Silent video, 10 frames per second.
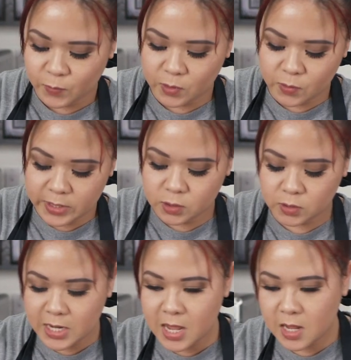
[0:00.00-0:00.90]
we're going to
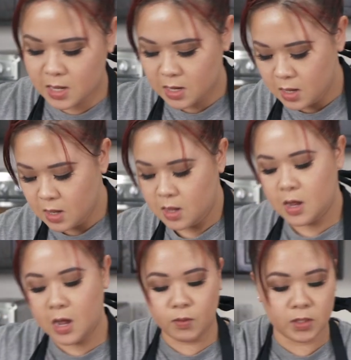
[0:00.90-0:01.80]
take
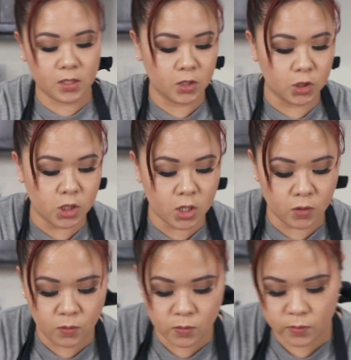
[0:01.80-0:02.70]
our
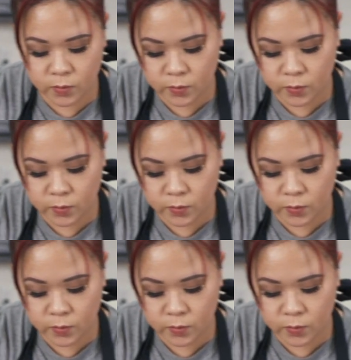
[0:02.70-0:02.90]
dough.